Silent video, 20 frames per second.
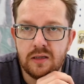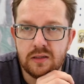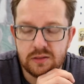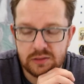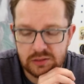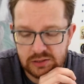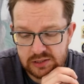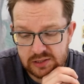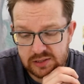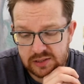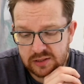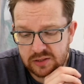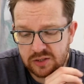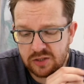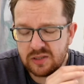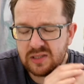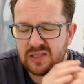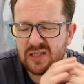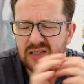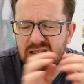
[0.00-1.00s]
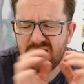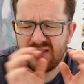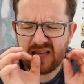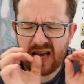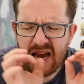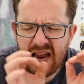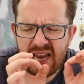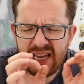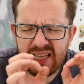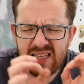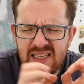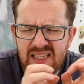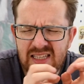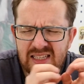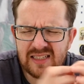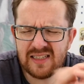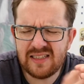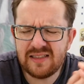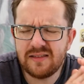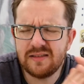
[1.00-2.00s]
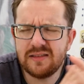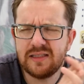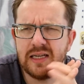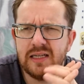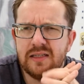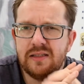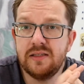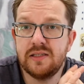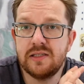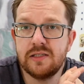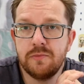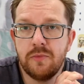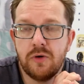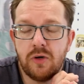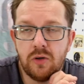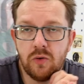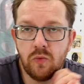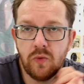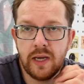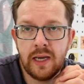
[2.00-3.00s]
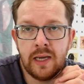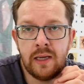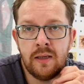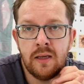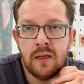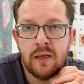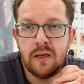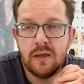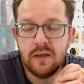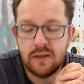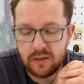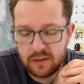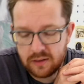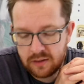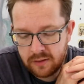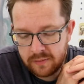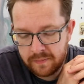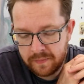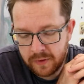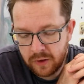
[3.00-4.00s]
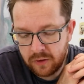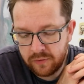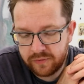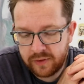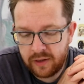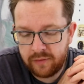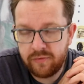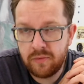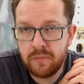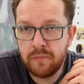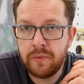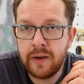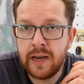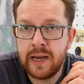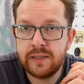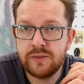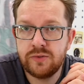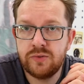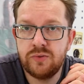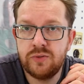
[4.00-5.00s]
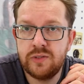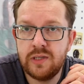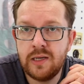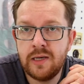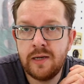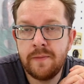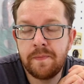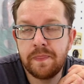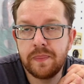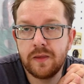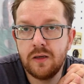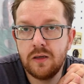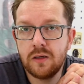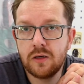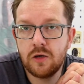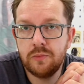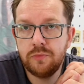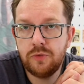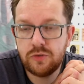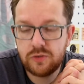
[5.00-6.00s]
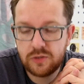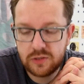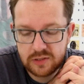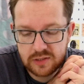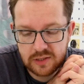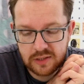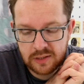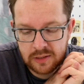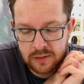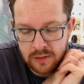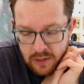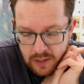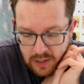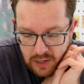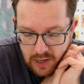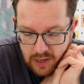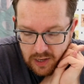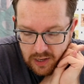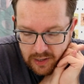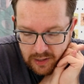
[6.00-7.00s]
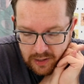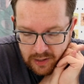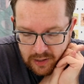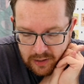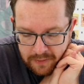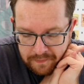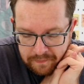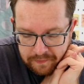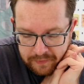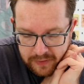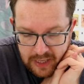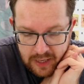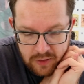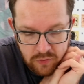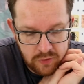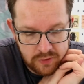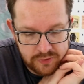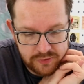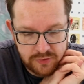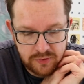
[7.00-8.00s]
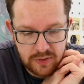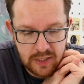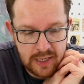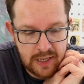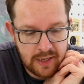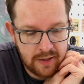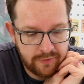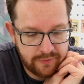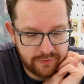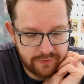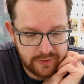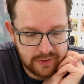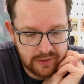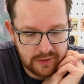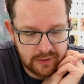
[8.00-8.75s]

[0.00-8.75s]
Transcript: this is just a tiny small way of giving back to the community. I want to have